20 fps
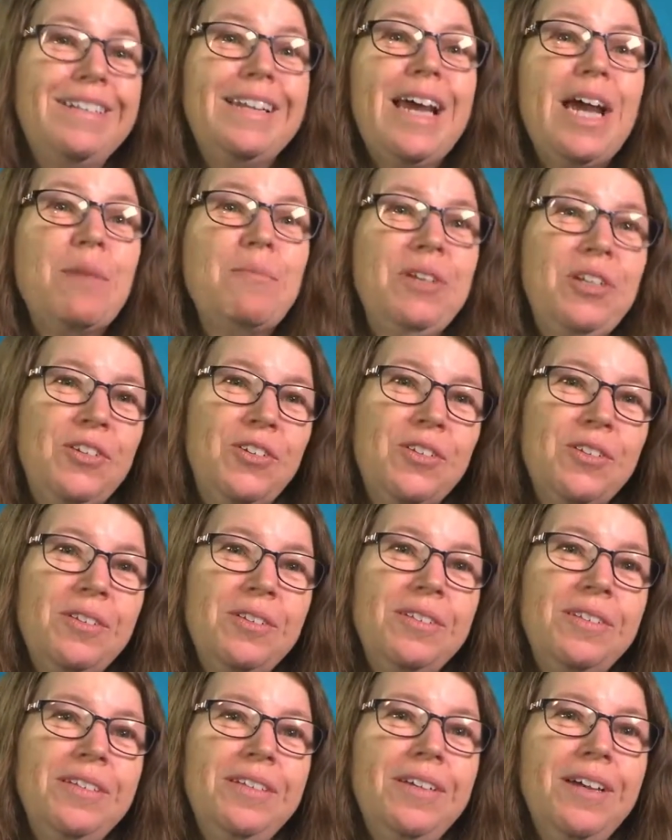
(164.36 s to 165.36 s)
damage
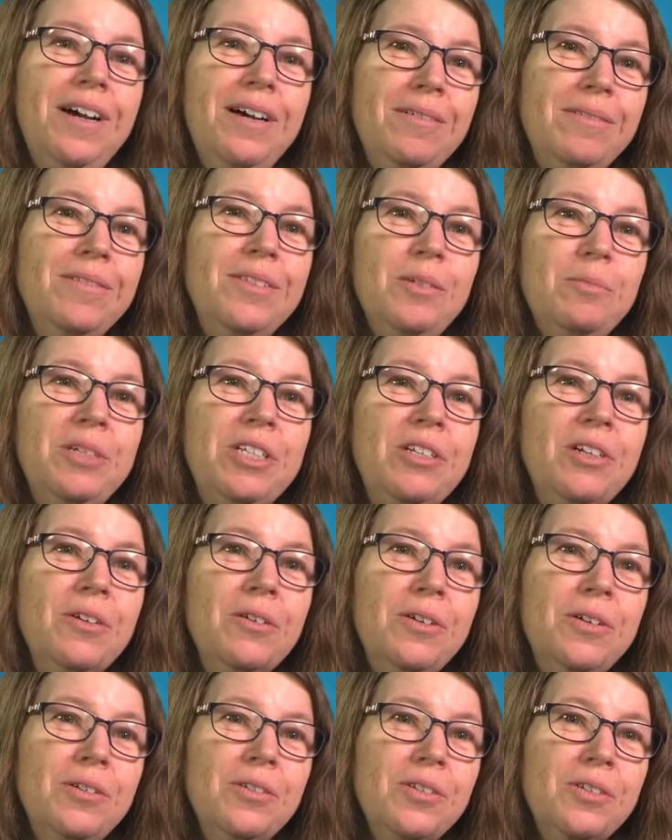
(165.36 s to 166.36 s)
the
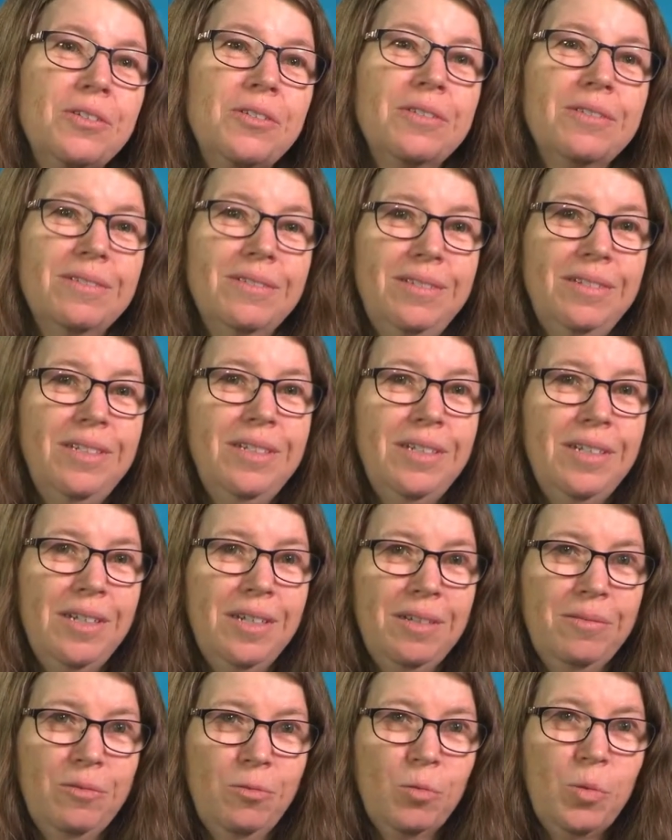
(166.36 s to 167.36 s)
materials in
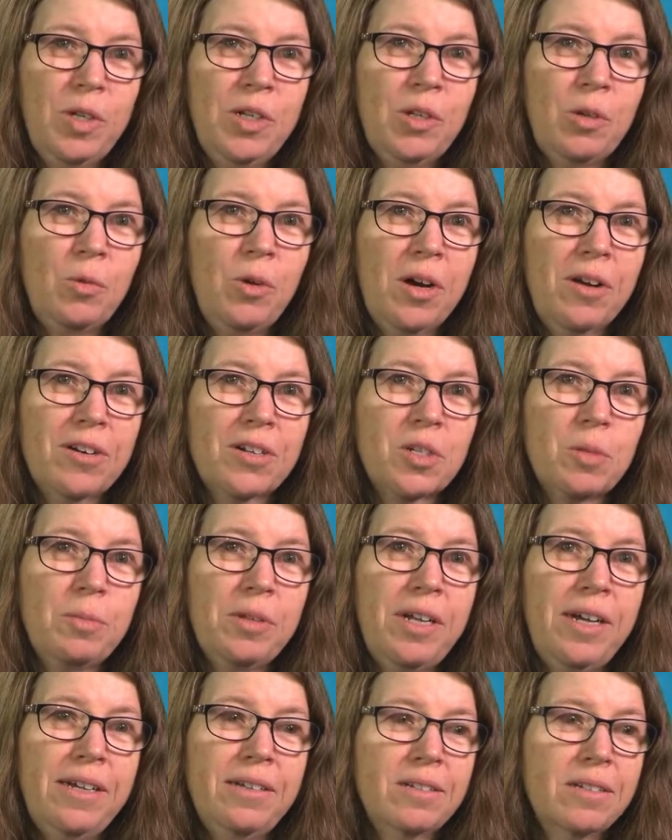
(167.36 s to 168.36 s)
the water
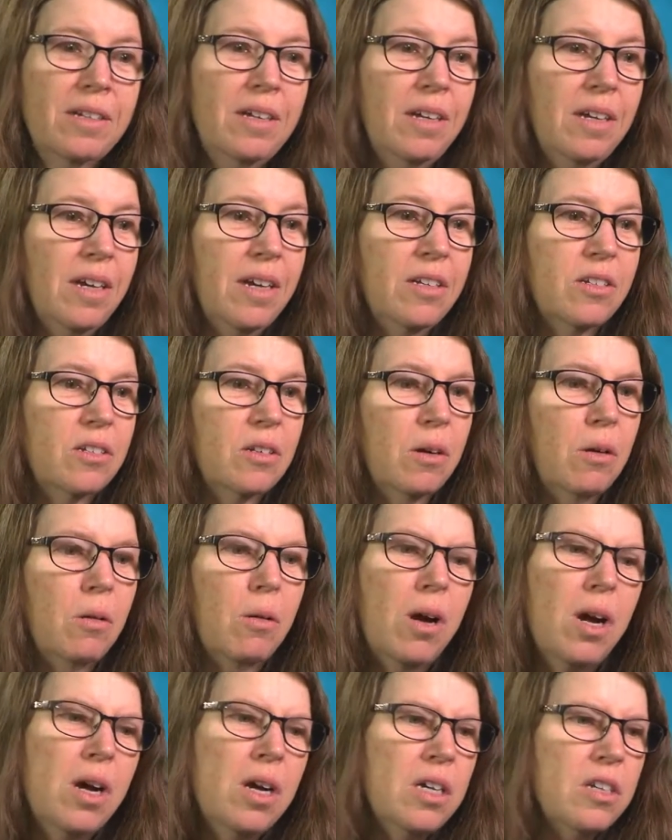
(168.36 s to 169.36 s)
supplies. And
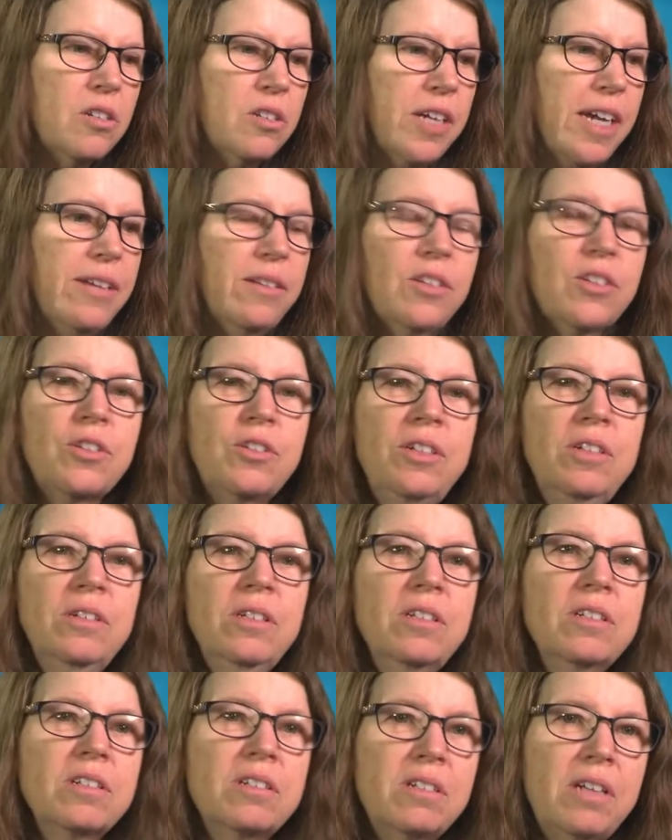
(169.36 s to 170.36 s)
so stainless
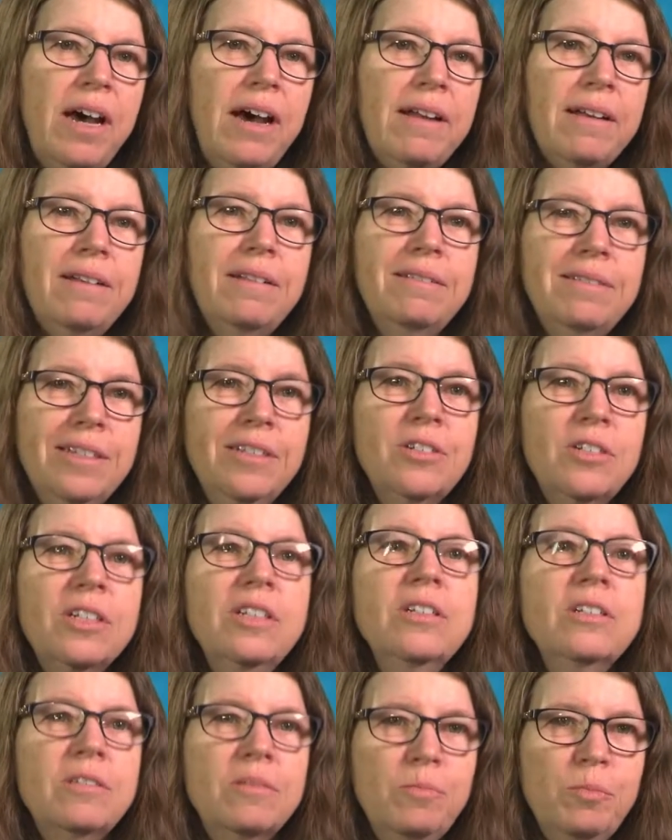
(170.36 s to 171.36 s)
steel
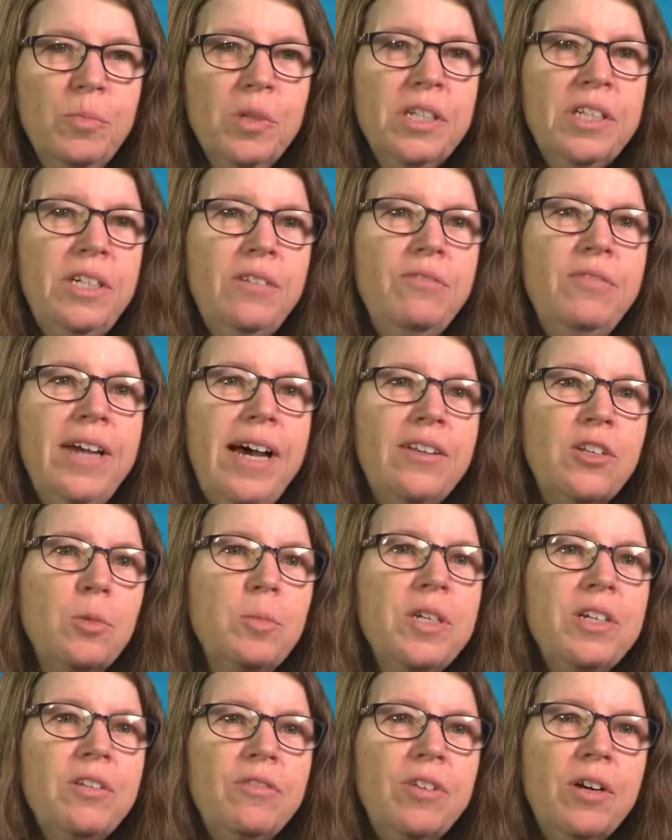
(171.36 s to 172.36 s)
is believed not to
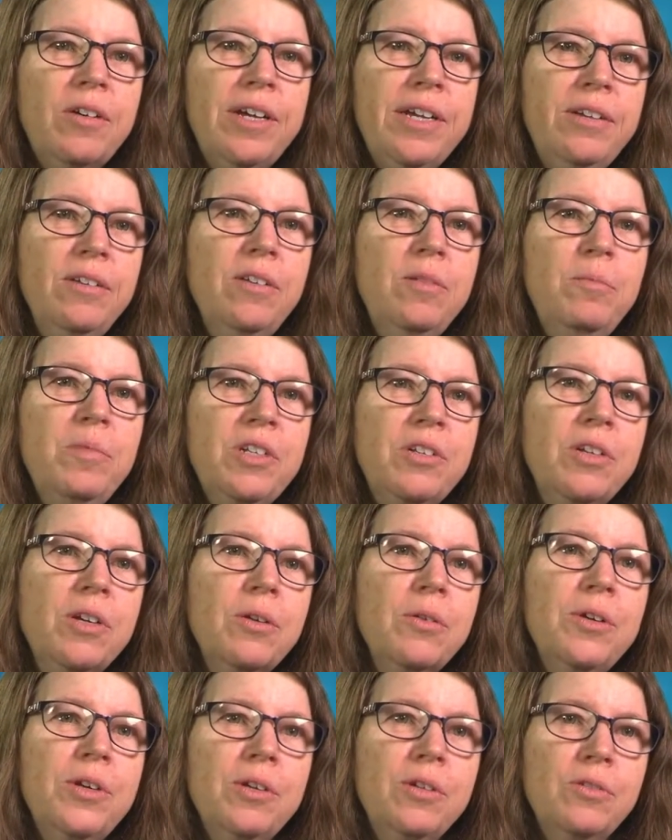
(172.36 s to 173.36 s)
be a very good
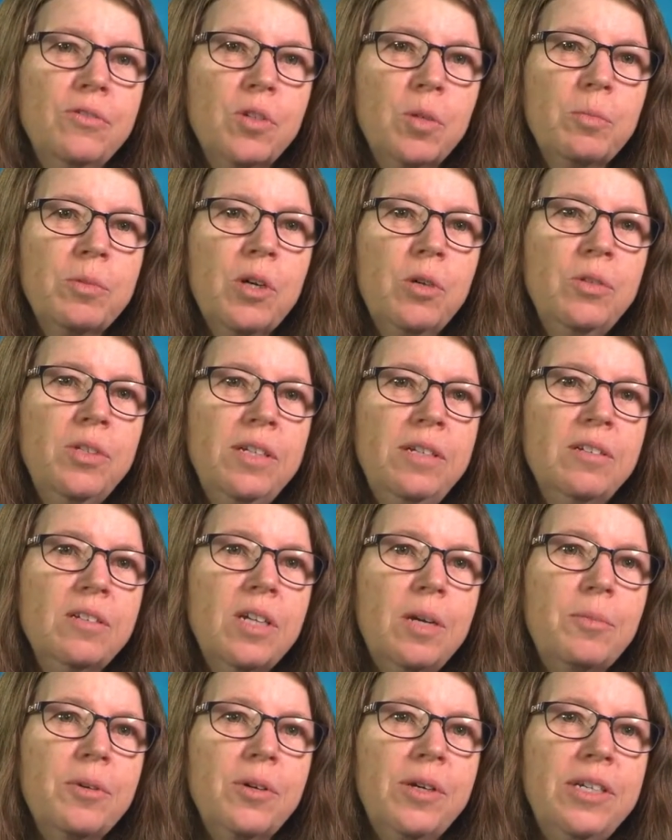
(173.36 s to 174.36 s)
material for protein
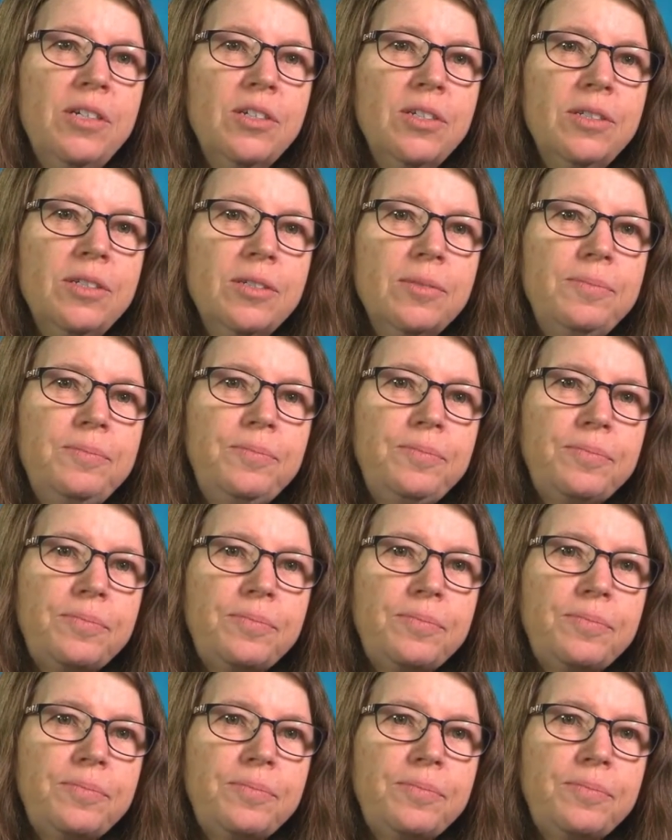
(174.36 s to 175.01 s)
separations.